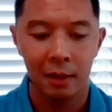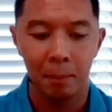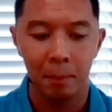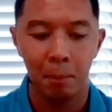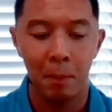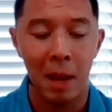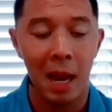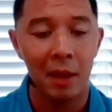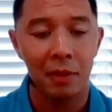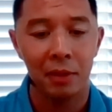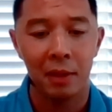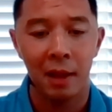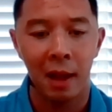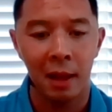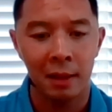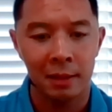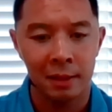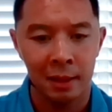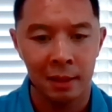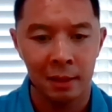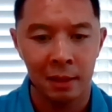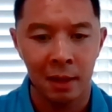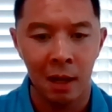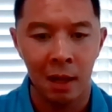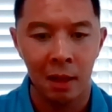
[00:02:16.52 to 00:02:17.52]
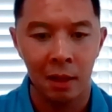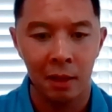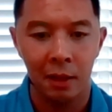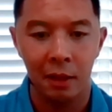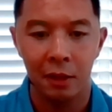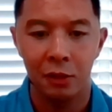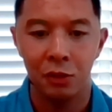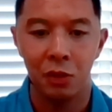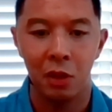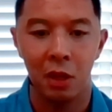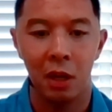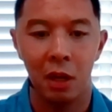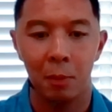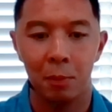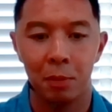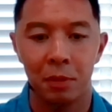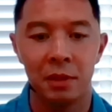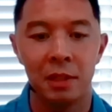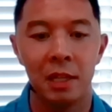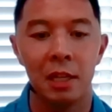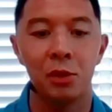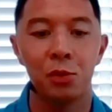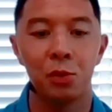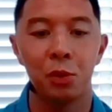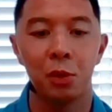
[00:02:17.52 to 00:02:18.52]
math content knowledge, their
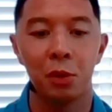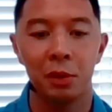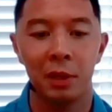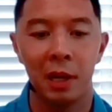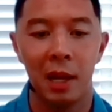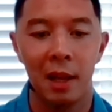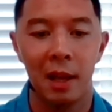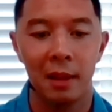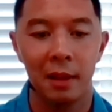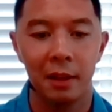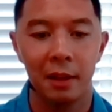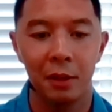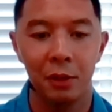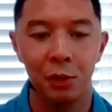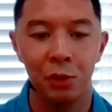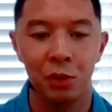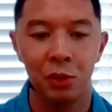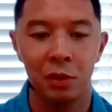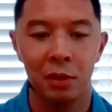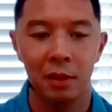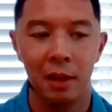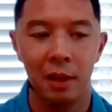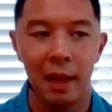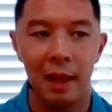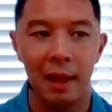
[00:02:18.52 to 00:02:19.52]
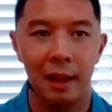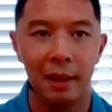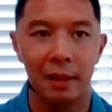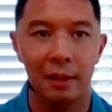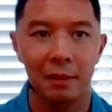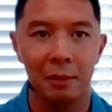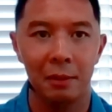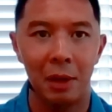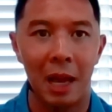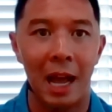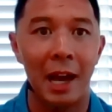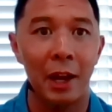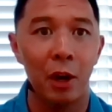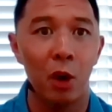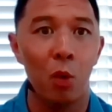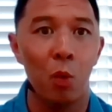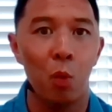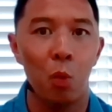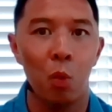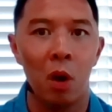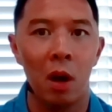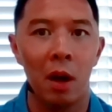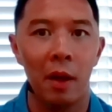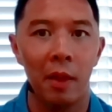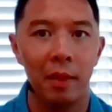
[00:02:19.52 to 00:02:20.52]
procedural knowledge, and I don't
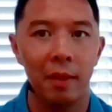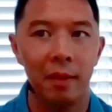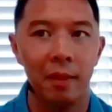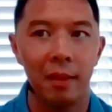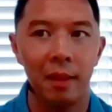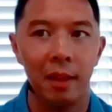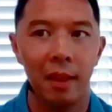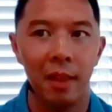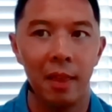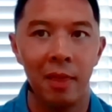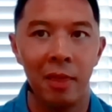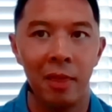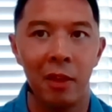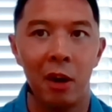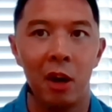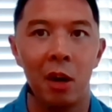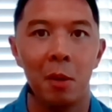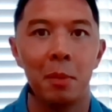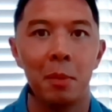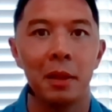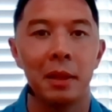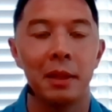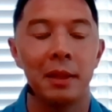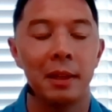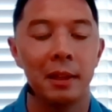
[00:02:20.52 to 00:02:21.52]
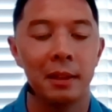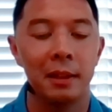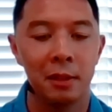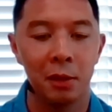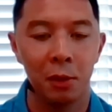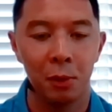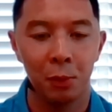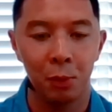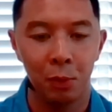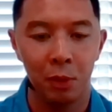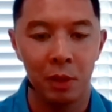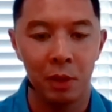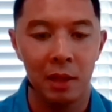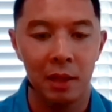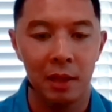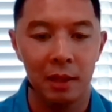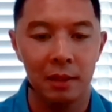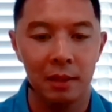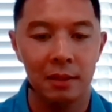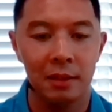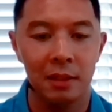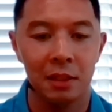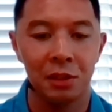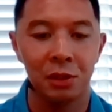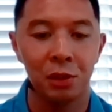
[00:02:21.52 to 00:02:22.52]
want their ability to
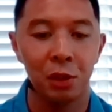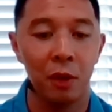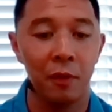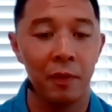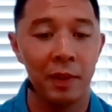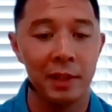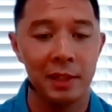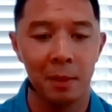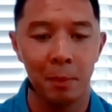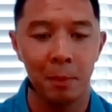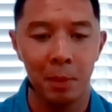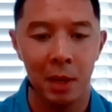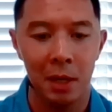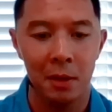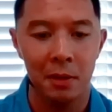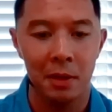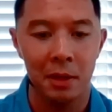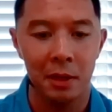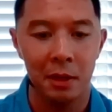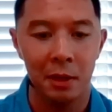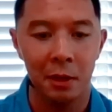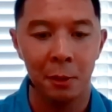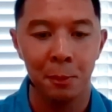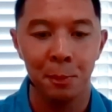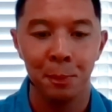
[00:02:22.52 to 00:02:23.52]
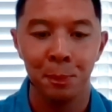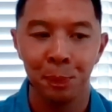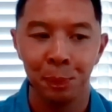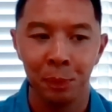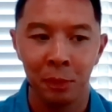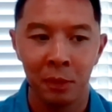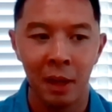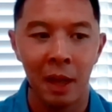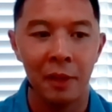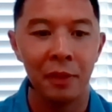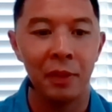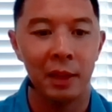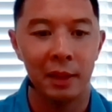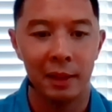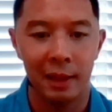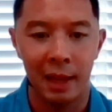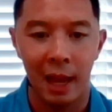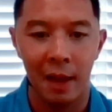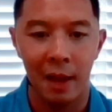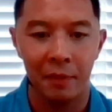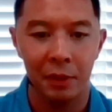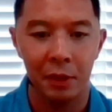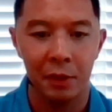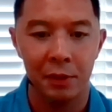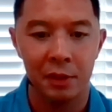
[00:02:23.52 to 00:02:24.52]
read to serve as a barrier, I think
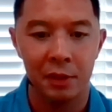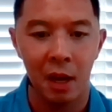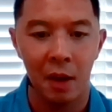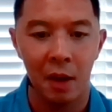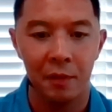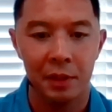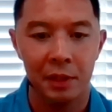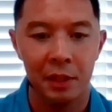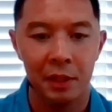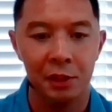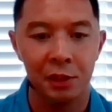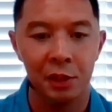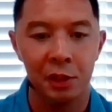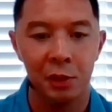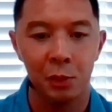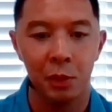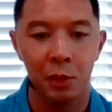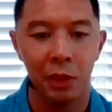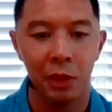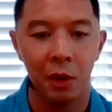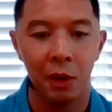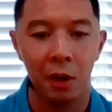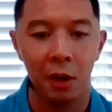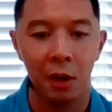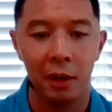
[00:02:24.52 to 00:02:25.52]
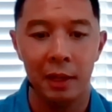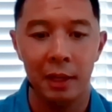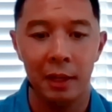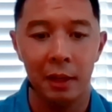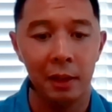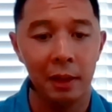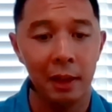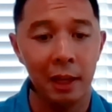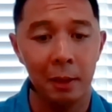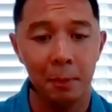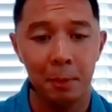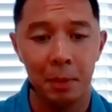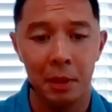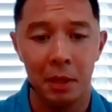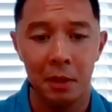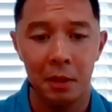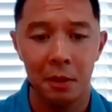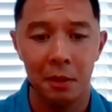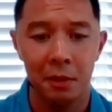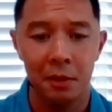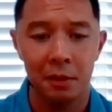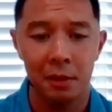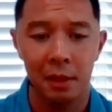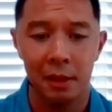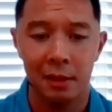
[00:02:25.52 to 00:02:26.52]
having those conversations with our ELA
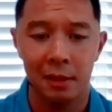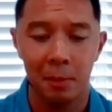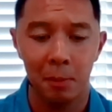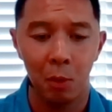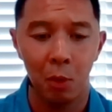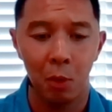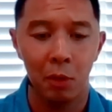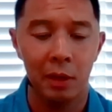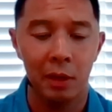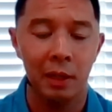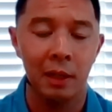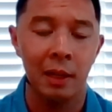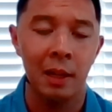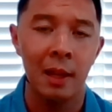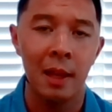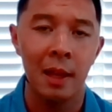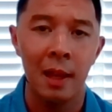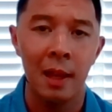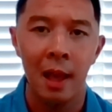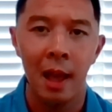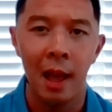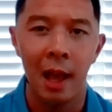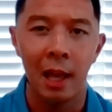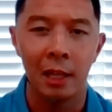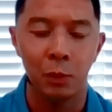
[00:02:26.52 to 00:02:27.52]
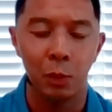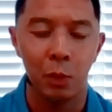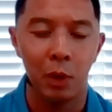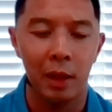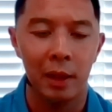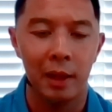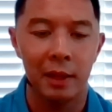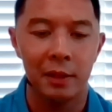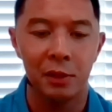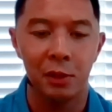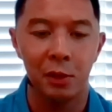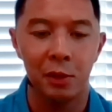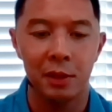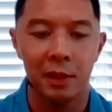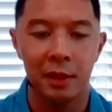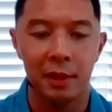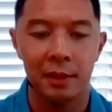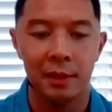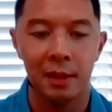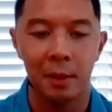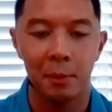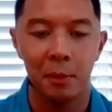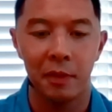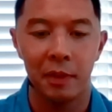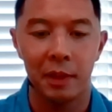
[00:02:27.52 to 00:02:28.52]
peers is important, as well as using
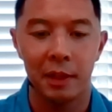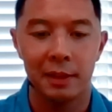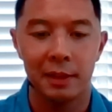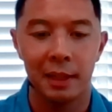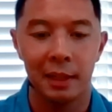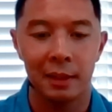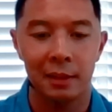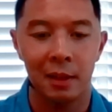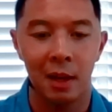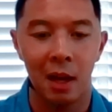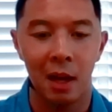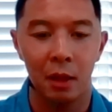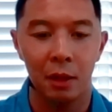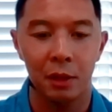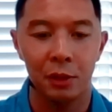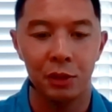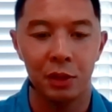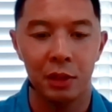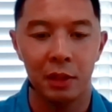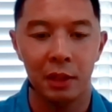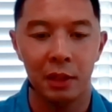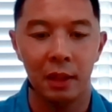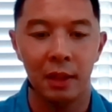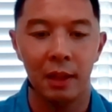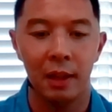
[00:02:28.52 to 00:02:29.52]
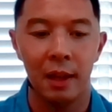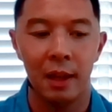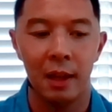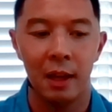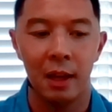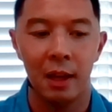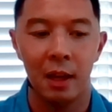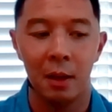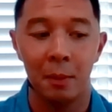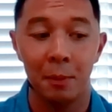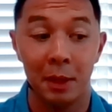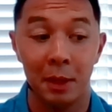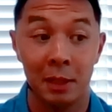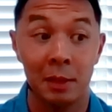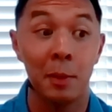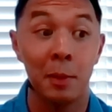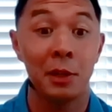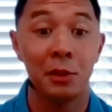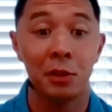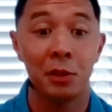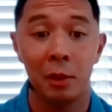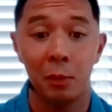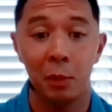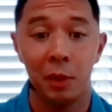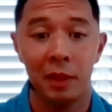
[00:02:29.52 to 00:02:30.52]
some of the technology, uh,
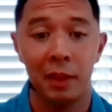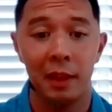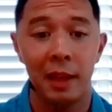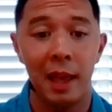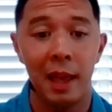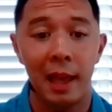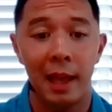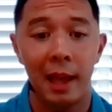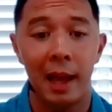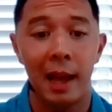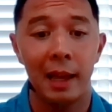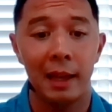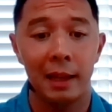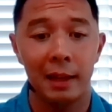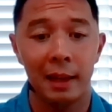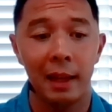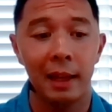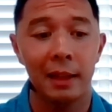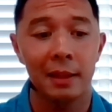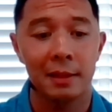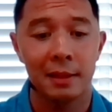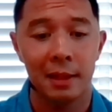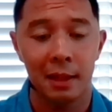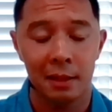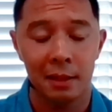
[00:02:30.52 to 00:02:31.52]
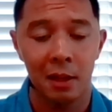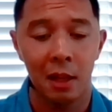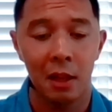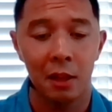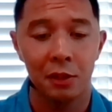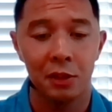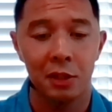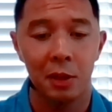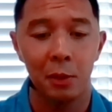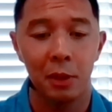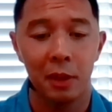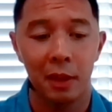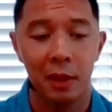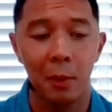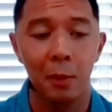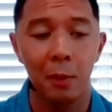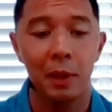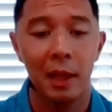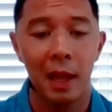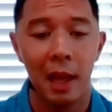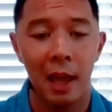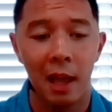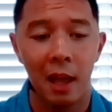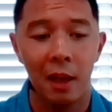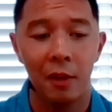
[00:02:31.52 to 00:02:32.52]
especially with the AI enhanced technology that, that
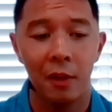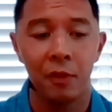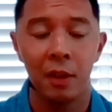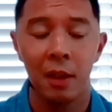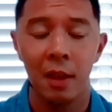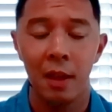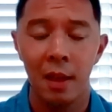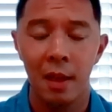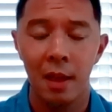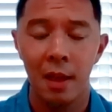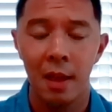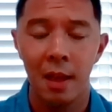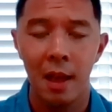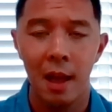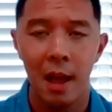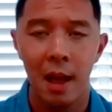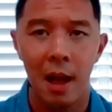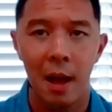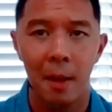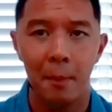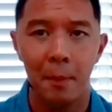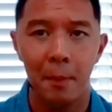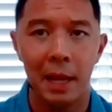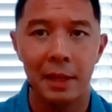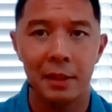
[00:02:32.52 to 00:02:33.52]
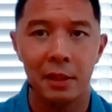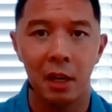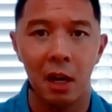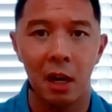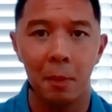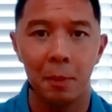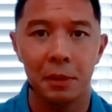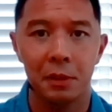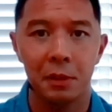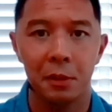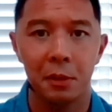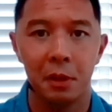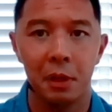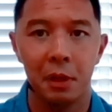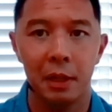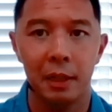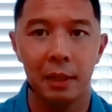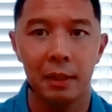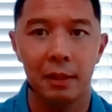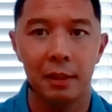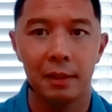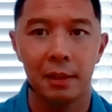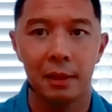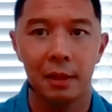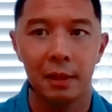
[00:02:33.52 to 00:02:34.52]
we have, um, as an opportunity
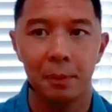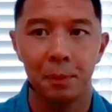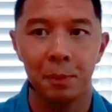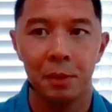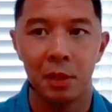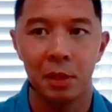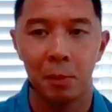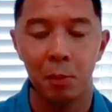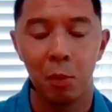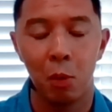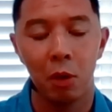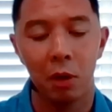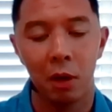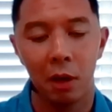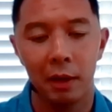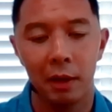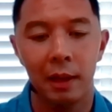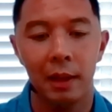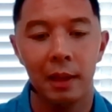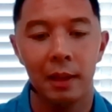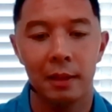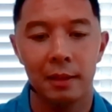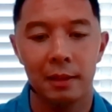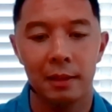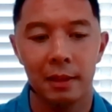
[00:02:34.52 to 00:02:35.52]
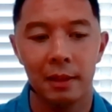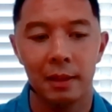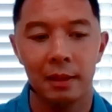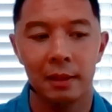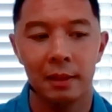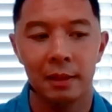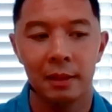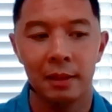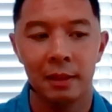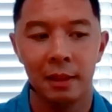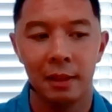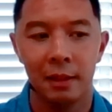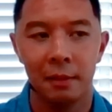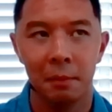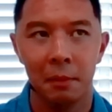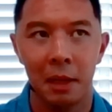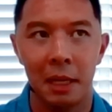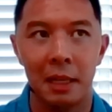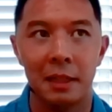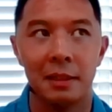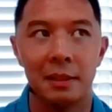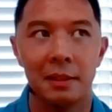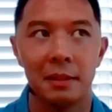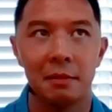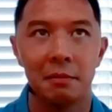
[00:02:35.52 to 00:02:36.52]
to support our kids is
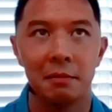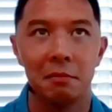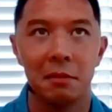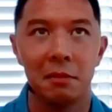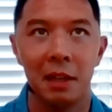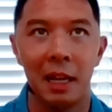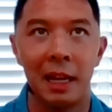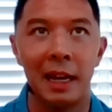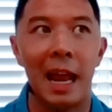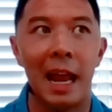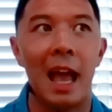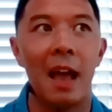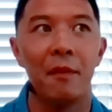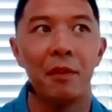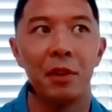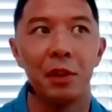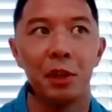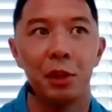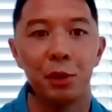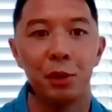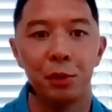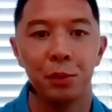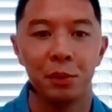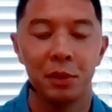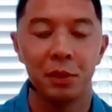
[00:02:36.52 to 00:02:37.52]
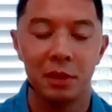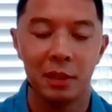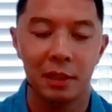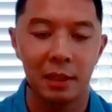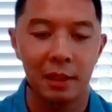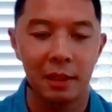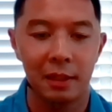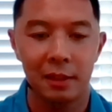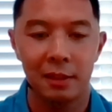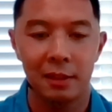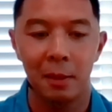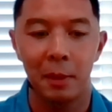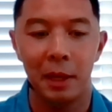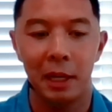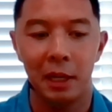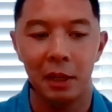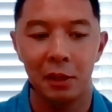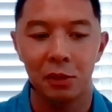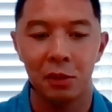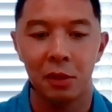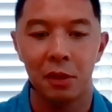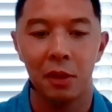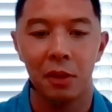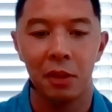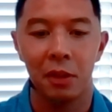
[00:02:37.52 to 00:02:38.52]
an, an avenue to, to making
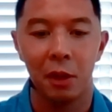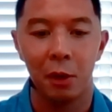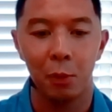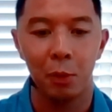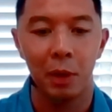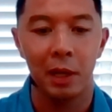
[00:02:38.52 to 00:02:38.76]
sure that they're